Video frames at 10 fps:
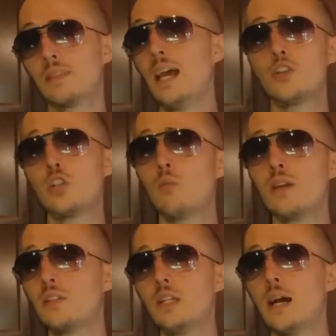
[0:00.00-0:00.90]
That shit
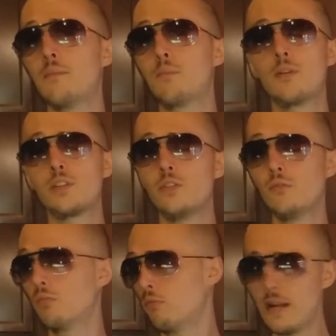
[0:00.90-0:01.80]
wakes you up, perks
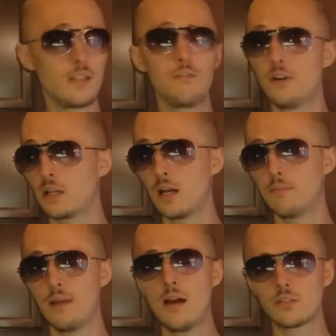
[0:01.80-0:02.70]
you right the fuck
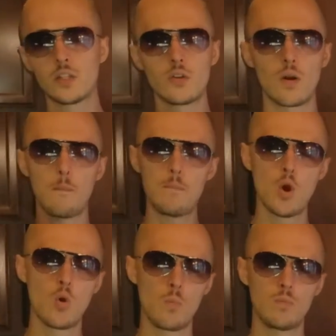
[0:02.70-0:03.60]
up, out the door,
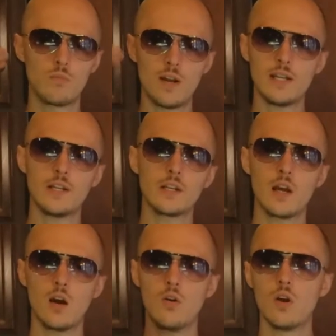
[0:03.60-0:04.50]
boom, ready to
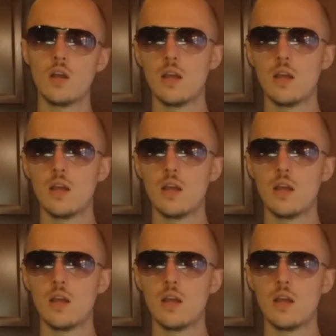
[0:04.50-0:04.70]
go.